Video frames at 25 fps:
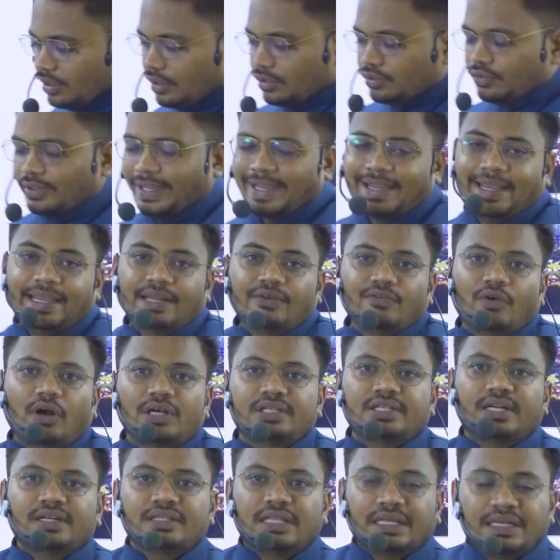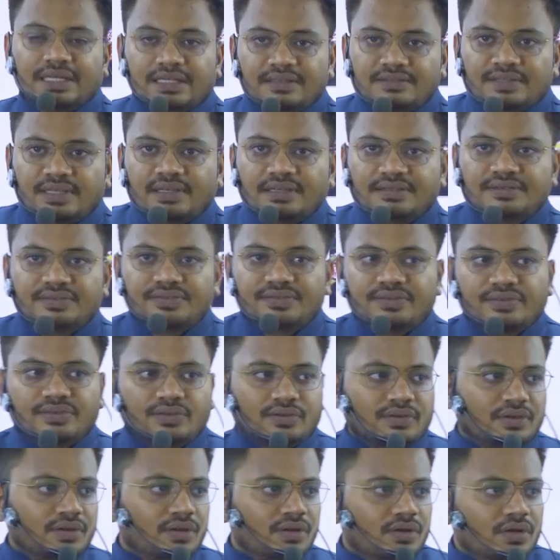So again, what are the reasons?
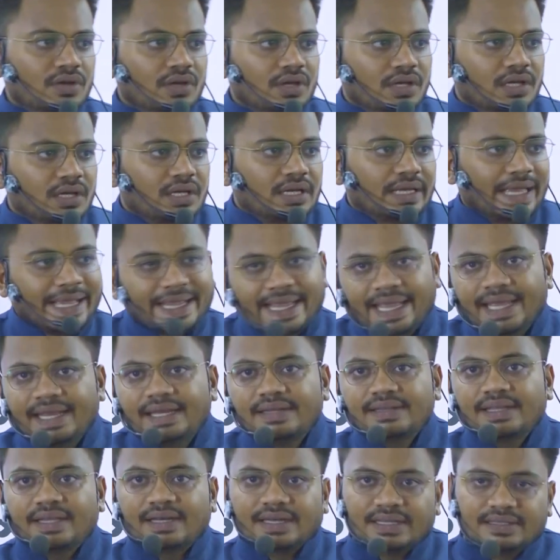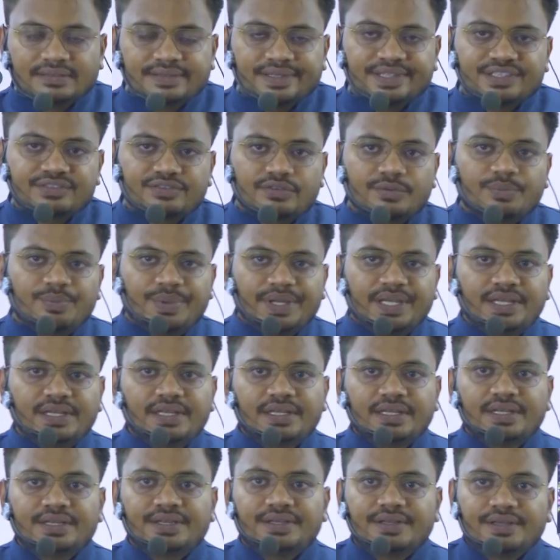Again the reasons would
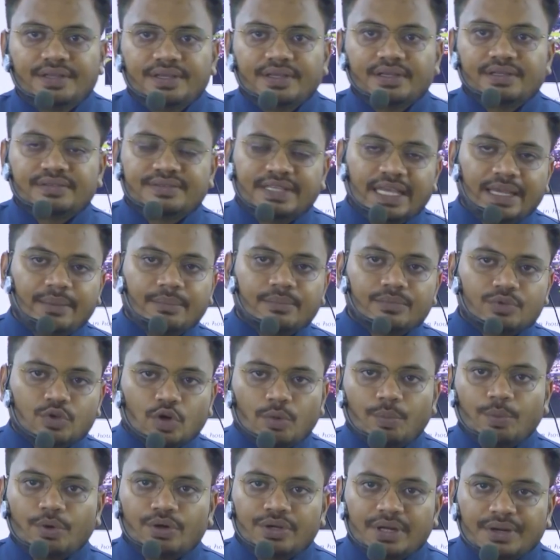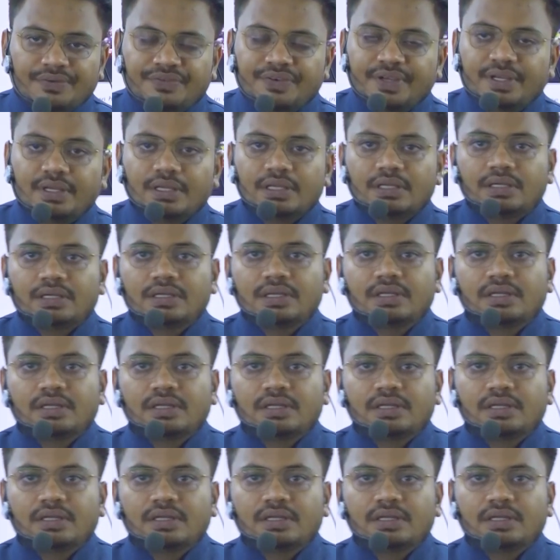be same, topography.